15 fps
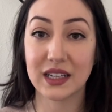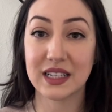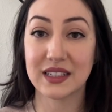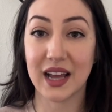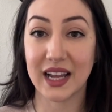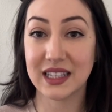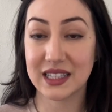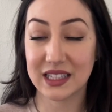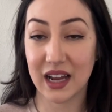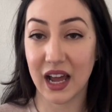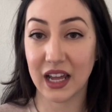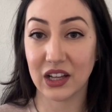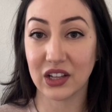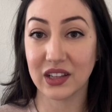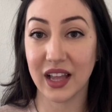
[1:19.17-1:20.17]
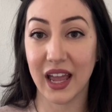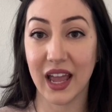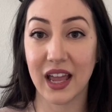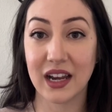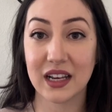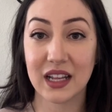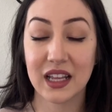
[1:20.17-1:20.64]
design style,
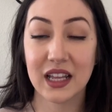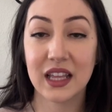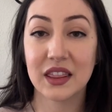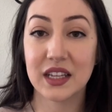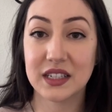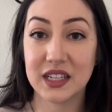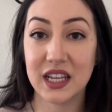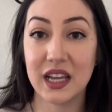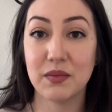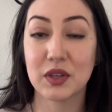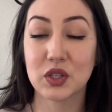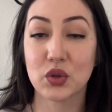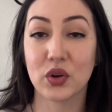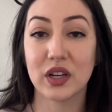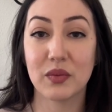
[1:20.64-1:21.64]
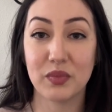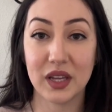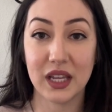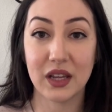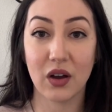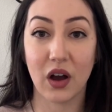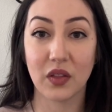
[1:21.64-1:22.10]
and the team that's going to
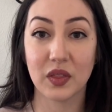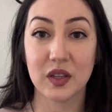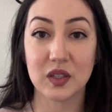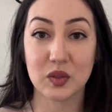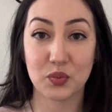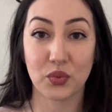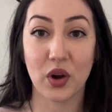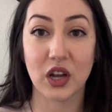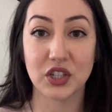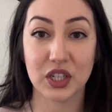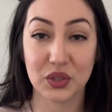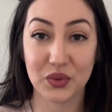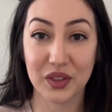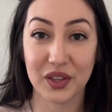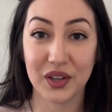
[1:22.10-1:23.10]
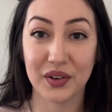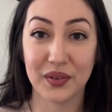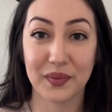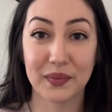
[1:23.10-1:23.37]
be on this project with you.